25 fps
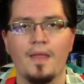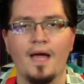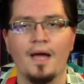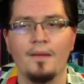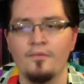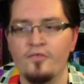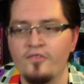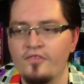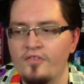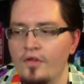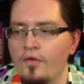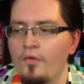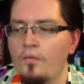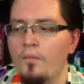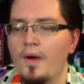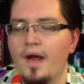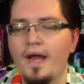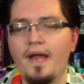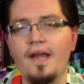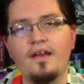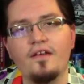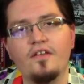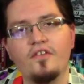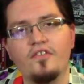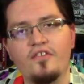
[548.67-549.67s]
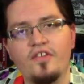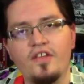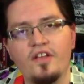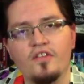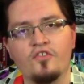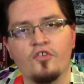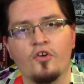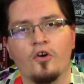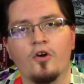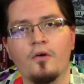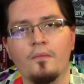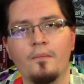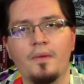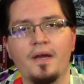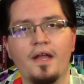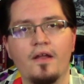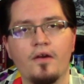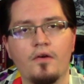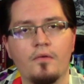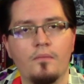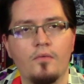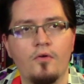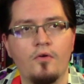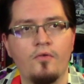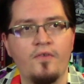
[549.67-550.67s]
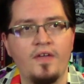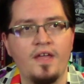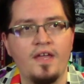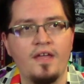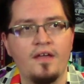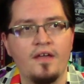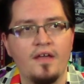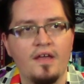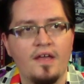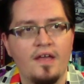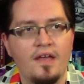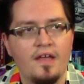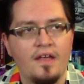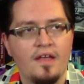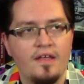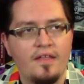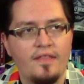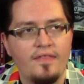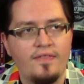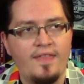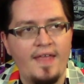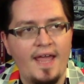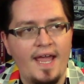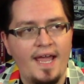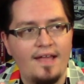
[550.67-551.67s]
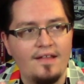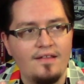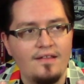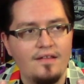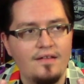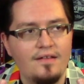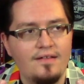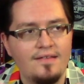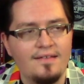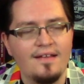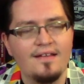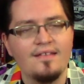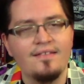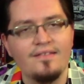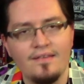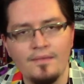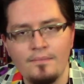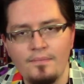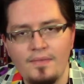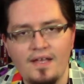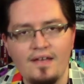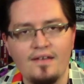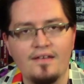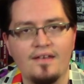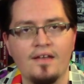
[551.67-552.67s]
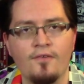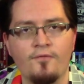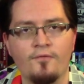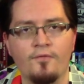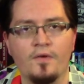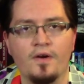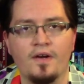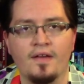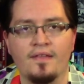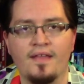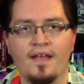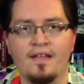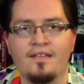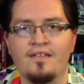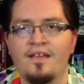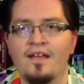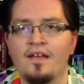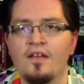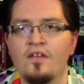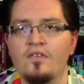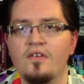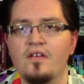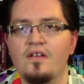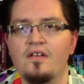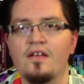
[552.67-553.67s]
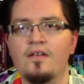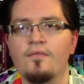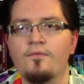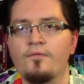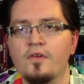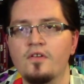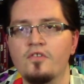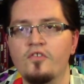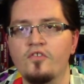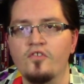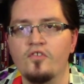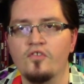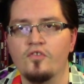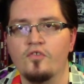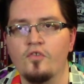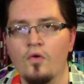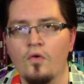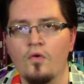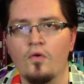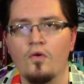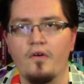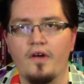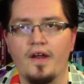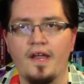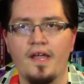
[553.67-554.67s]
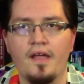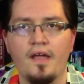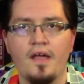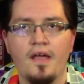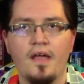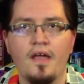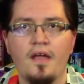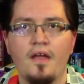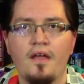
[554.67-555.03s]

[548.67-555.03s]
I'm still waiting to see a Terminator movie that does something different, that tells a different story.